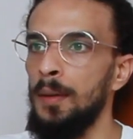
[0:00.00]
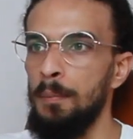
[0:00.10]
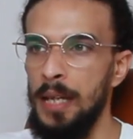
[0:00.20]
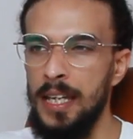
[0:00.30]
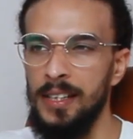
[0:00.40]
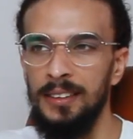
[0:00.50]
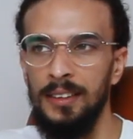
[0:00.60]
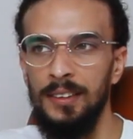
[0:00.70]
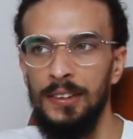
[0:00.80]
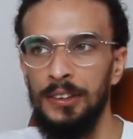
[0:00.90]
Me as
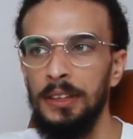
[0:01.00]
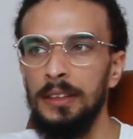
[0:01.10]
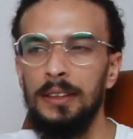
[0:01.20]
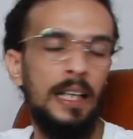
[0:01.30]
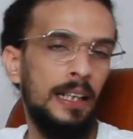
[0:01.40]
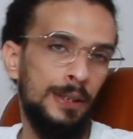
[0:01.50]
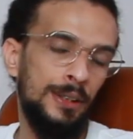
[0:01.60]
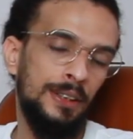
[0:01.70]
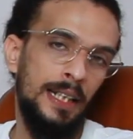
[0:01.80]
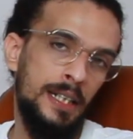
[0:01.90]
an artist, I
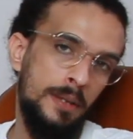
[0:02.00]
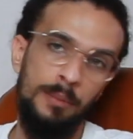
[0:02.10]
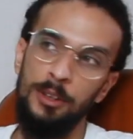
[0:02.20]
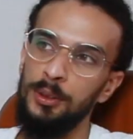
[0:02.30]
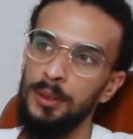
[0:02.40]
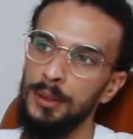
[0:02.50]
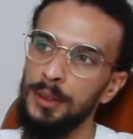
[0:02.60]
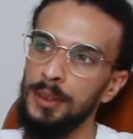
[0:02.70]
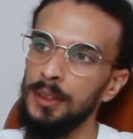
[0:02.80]
learned that images